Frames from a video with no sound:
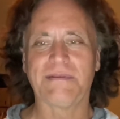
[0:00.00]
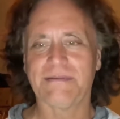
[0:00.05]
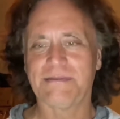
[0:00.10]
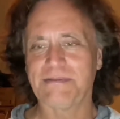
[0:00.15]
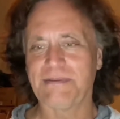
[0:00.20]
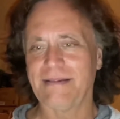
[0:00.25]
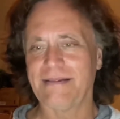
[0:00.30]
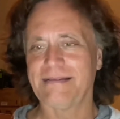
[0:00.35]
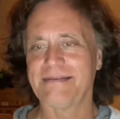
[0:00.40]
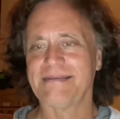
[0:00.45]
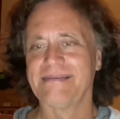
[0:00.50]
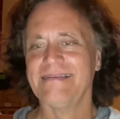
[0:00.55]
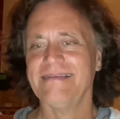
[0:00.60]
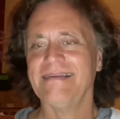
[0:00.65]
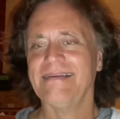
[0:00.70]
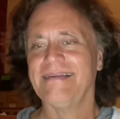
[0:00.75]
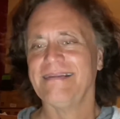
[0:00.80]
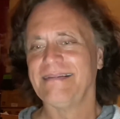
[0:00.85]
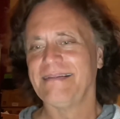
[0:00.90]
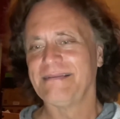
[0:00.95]
So
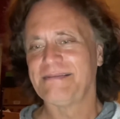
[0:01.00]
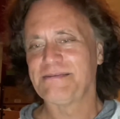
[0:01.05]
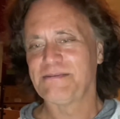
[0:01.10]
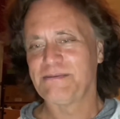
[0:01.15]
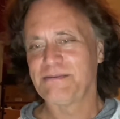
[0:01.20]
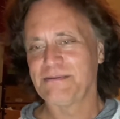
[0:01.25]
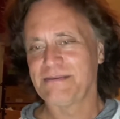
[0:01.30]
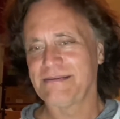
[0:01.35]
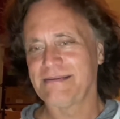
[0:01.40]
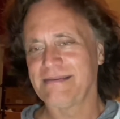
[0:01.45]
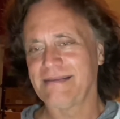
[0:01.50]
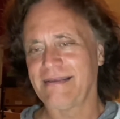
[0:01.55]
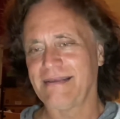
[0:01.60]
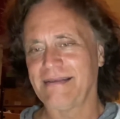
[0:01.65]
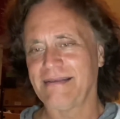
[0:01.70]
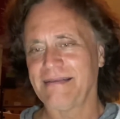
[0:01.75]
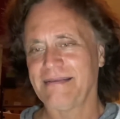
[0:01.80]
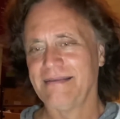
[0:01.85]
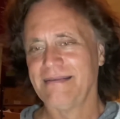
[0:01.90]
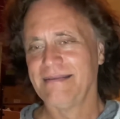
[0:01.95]
let's just
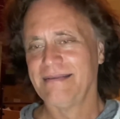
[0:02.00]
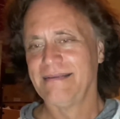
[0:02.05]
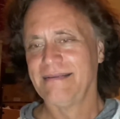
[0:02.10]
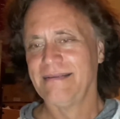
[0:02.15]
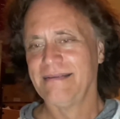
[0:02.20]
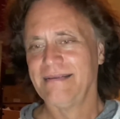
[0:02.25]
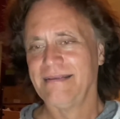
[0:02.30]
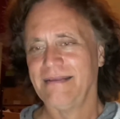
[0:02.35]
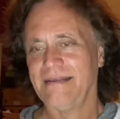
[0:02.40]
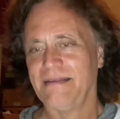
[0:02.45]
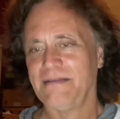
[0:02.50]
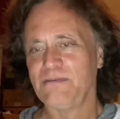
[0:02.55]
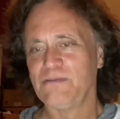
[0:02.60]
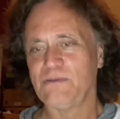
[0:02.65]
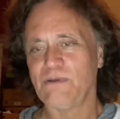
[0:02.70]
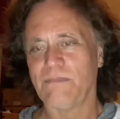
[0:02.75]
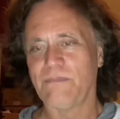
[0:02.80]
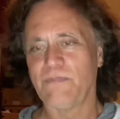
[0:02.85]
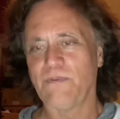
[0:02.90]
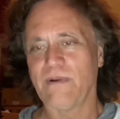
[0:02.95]

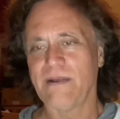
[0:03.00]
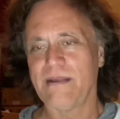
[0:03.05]
jump right